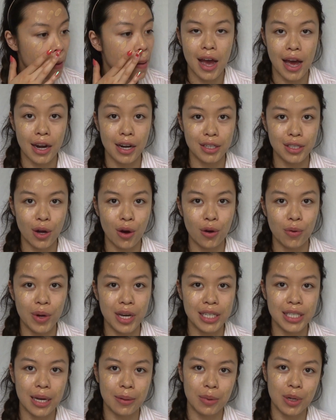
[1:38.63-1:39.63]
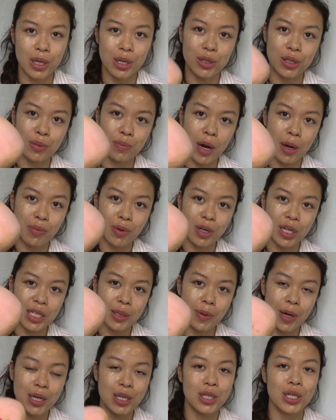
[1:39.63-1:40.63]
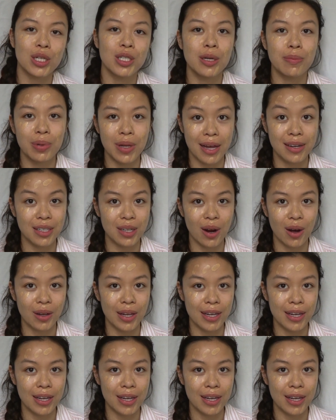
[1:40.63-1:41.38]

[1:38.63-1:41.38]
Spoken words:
And as always, I'm going to use my beauty sponge to blend it all